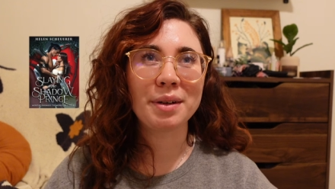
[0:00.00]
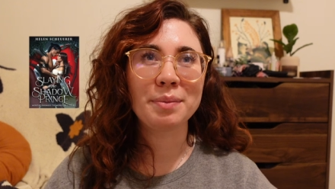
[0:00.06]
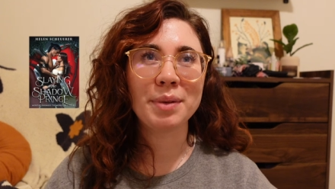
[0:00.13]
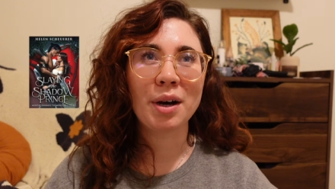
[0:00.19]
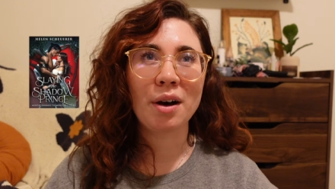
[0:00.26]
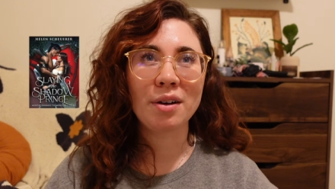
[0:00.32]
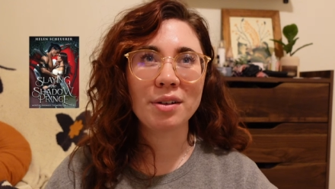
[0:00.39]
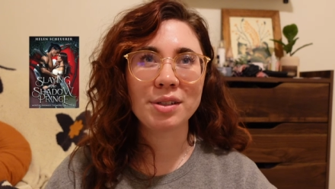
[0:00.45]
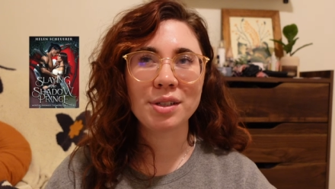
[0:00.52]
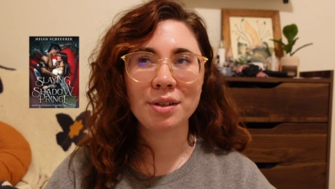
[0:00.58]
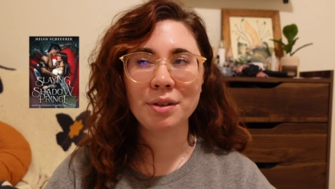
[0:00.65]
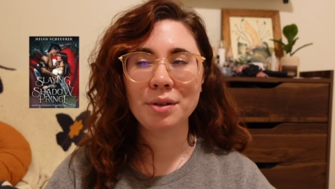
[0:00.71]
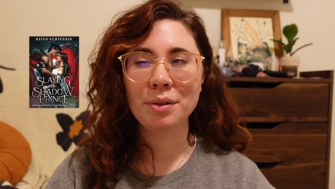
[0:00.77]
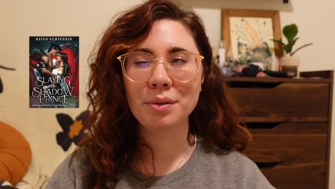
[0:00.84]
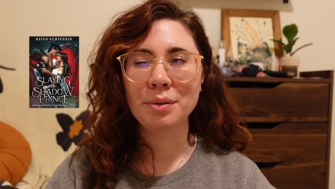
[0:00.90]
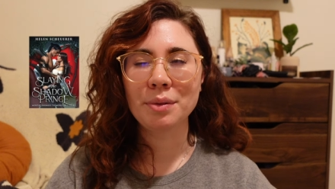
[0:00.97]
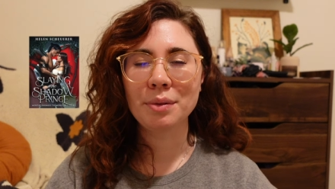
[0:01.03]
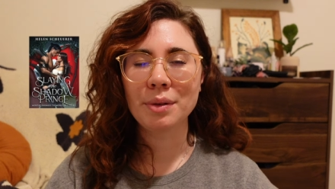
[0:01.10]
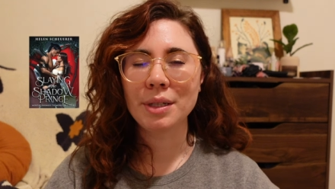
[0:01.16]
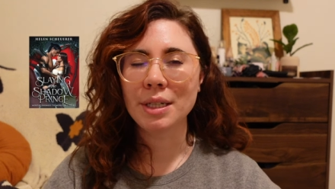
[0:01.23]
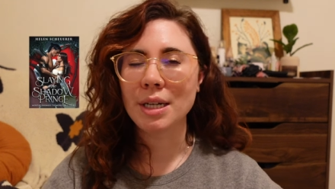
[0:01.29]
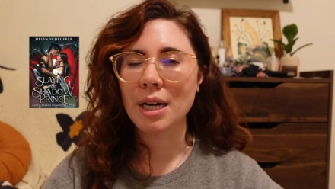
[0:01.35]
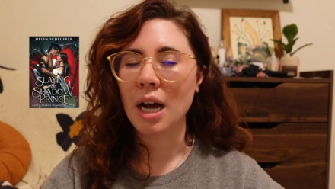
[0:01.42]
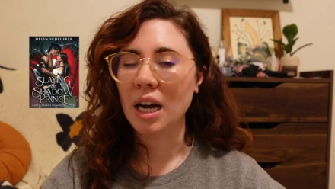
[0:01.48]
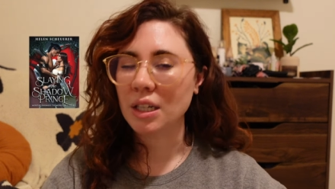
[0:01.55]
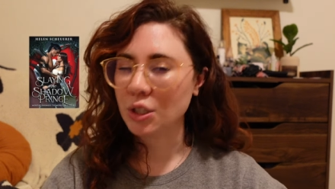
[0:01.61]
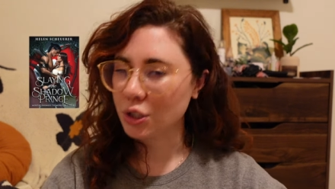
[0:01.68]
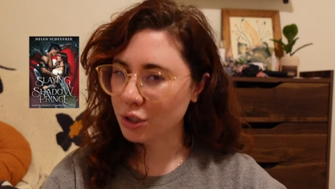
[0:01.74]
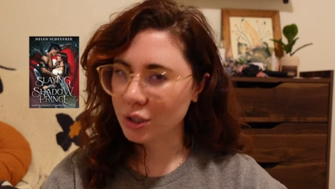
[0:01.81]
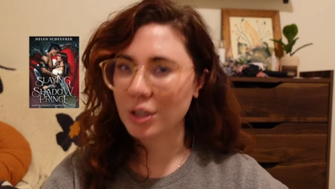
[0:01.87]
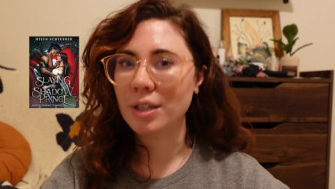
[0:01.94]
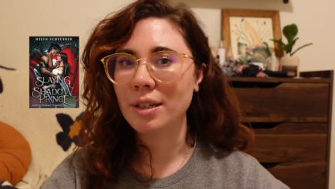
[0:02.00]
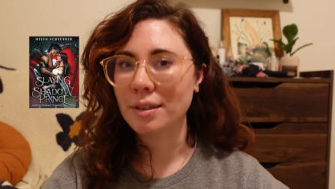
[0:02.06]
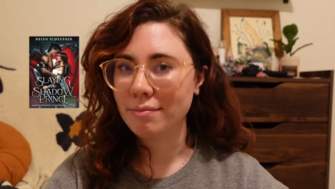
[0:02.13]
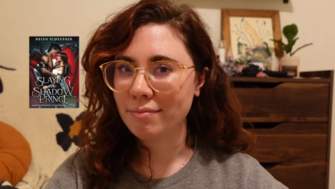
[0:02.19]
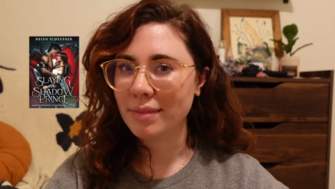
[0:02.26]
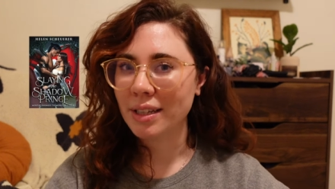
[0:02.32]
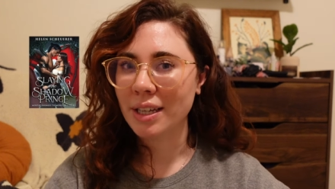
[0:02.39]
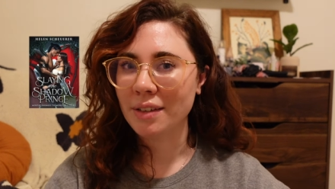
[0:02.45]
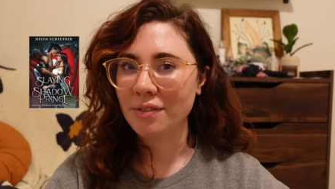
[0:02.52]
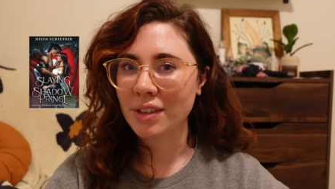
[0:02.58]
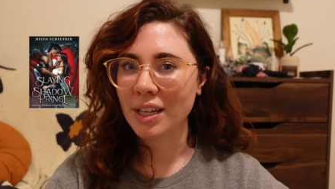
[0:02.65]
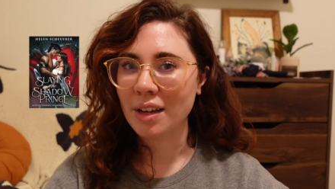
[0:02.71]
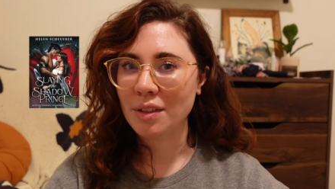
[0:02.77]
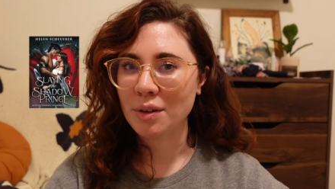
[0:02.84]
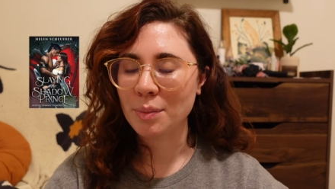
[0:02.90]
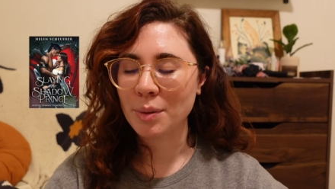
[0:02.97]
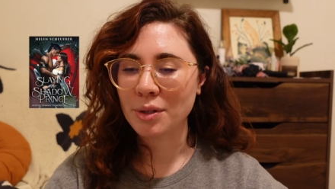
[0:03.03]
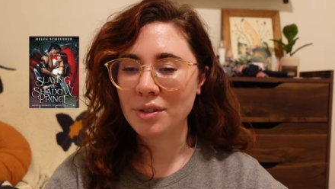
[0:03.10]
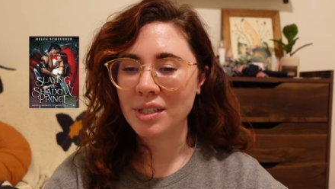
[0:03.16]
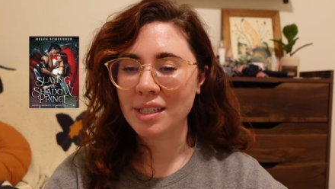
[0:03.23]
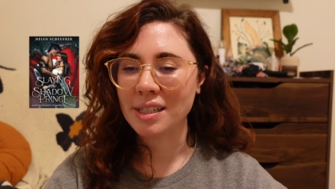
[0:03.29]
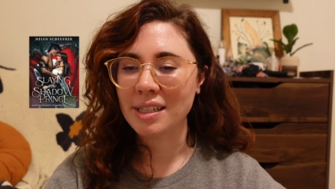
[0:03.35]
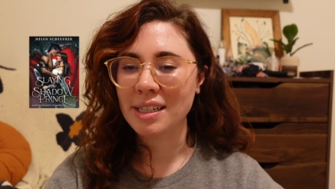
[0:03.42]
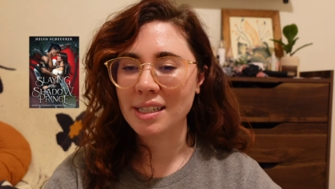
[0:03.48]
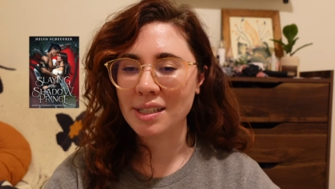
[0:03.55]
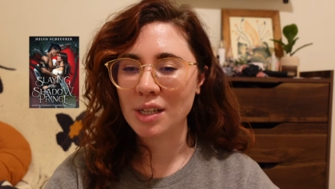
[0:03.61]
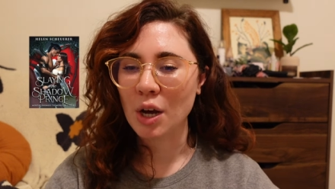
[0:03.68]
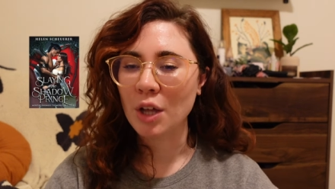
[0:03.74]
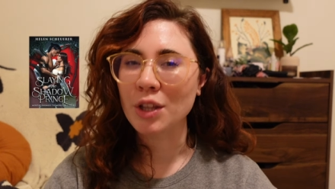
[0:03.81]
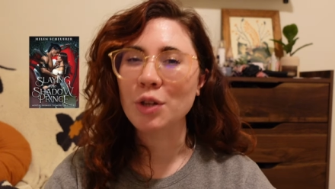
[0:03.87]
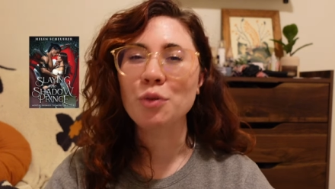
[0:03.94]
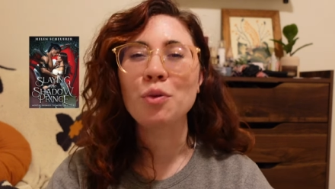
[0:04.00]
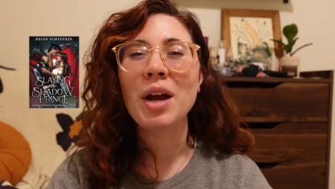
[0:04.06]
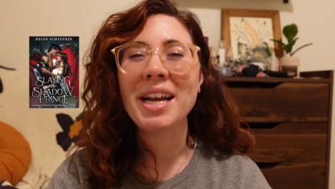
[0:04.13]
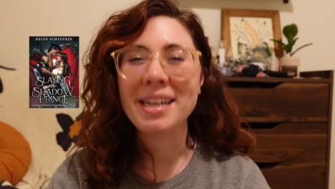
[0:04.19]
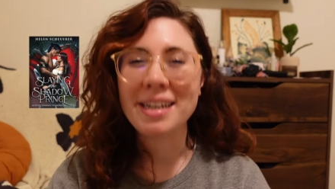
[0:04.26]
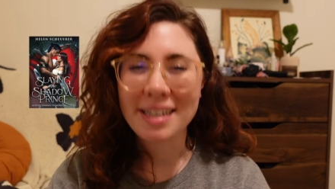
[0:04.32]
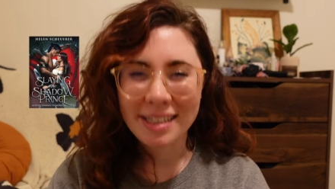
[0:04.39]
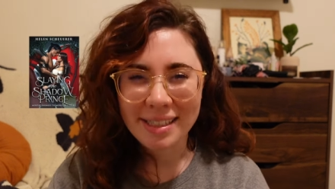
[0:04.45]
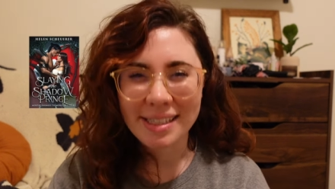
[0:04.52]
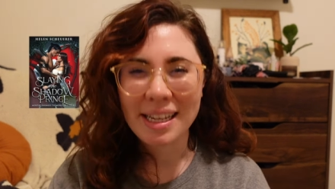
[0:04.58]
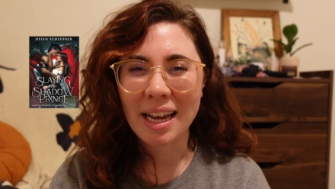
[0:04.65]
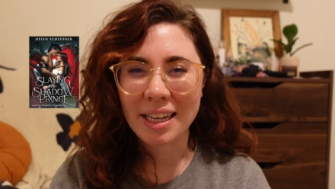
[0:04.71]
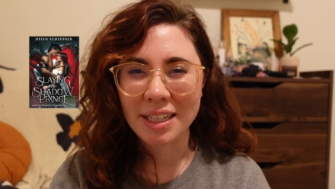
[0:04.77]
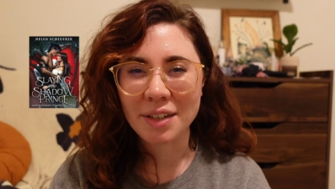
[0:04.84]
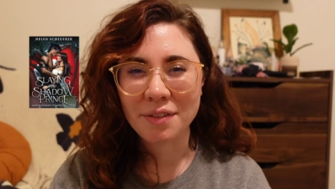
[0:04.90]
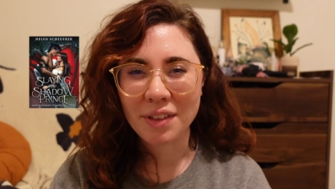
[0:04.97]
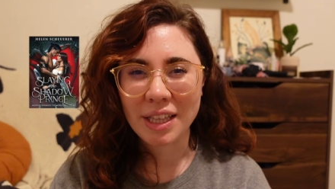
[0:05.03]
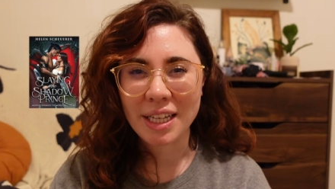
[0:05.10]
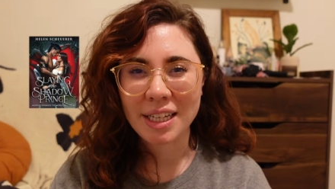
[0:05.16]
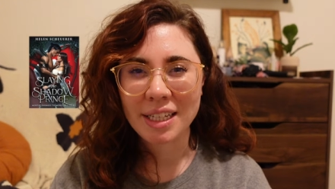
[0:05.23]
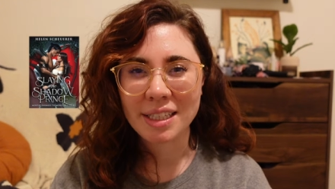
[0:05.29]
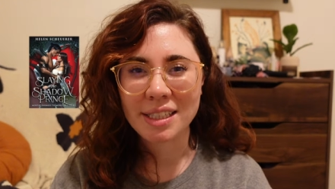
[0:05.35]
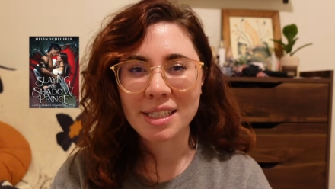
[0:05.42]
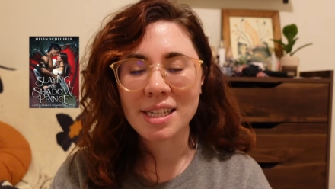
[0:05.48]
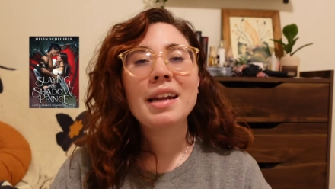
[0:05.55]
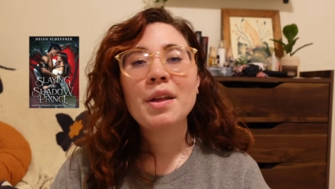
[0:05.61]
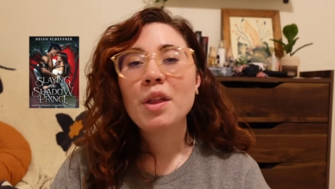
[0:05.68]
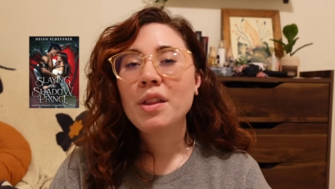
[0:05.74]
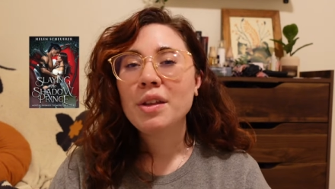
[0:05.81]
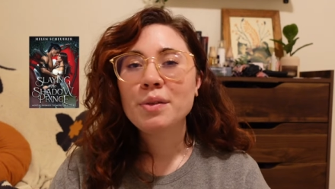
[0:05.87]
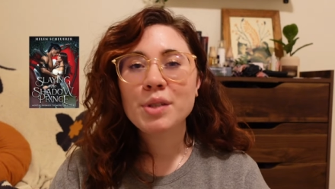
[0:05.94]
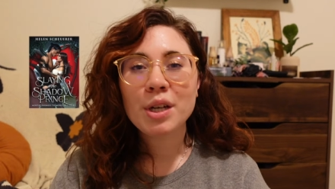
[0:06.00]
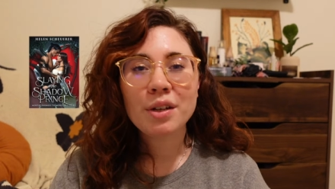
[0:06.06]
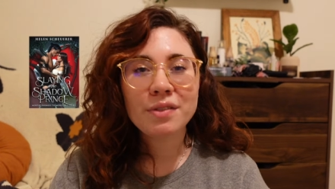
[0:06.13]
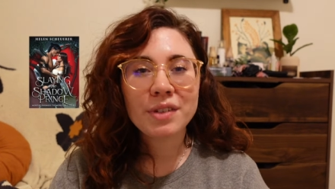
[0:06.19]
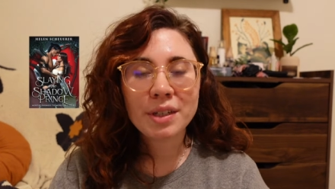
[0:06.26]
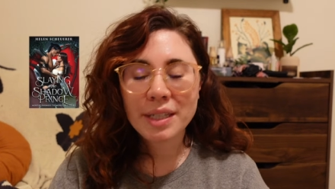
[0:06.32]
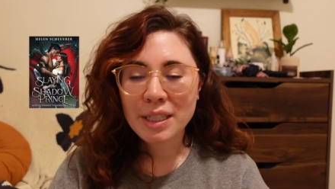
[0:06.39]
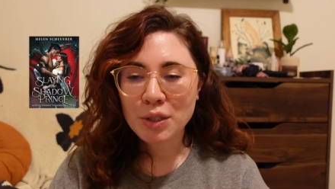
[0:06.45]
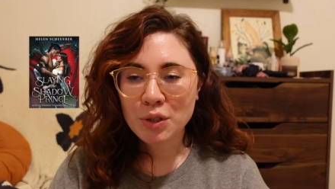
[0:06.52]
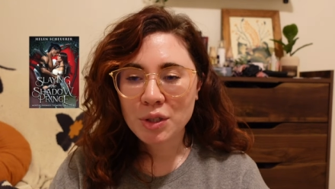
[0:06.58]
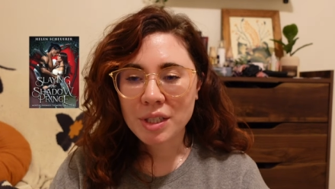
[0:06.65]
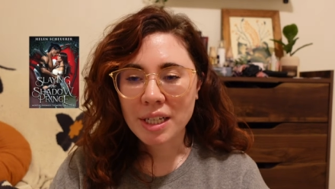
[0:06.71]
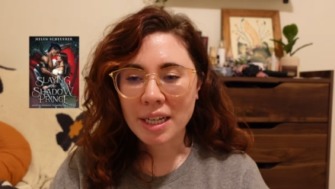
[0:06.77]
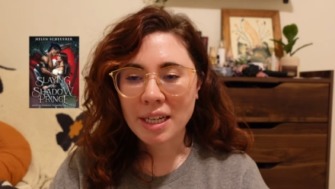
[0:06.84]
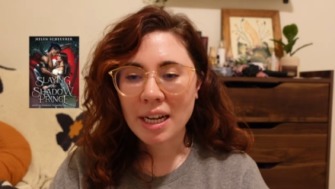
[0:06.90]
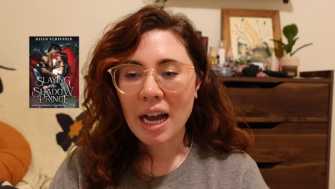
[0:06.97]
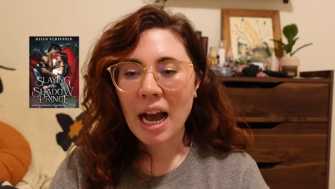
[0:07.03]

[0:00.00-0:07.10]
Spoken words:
but also not sure if the other person is on the right side of things. And I thought that was all very interesting.